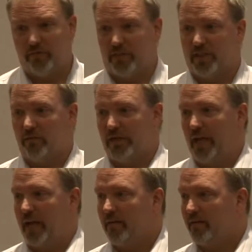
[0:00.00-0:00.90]
this every
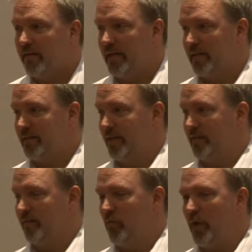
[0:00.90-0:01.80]
day, is that
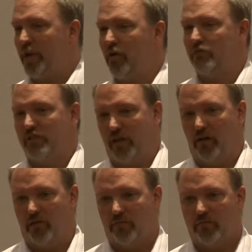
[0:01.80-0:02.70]
we don't
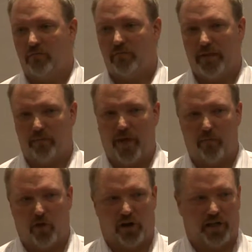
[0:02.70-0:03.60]
sell inbound
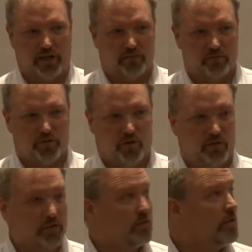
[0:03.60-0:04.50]
marketing
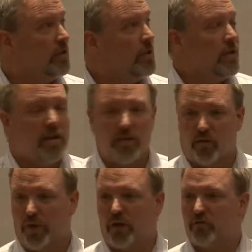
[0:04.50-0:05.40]
services, that
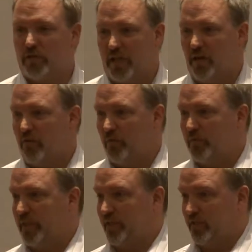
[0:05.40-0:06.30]
we don't sell a
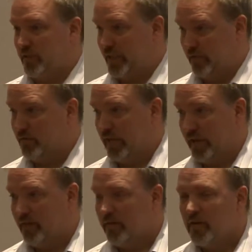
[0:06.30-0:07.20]
particular skill set.
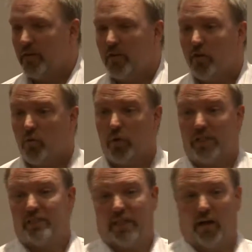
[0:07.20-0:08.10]
We
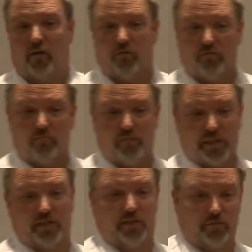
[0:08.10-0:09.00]
sell
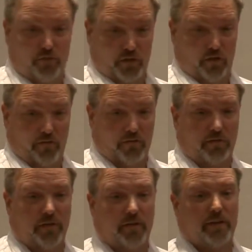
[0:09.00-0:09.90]
business results.
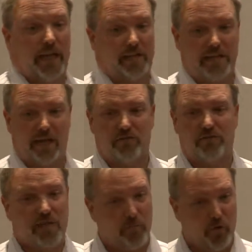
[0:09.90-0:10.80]
Again, it sounds
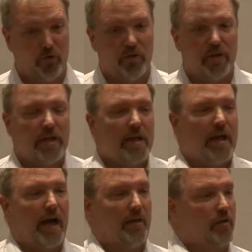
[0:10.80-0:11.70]
simple.
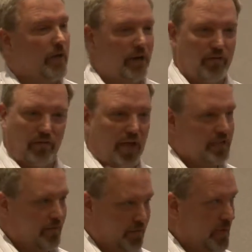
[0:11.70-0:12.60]
You'll hear that lots
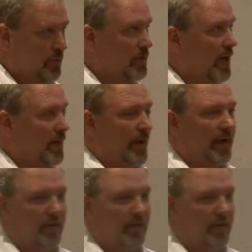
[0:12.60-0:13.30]
of other people talk about it.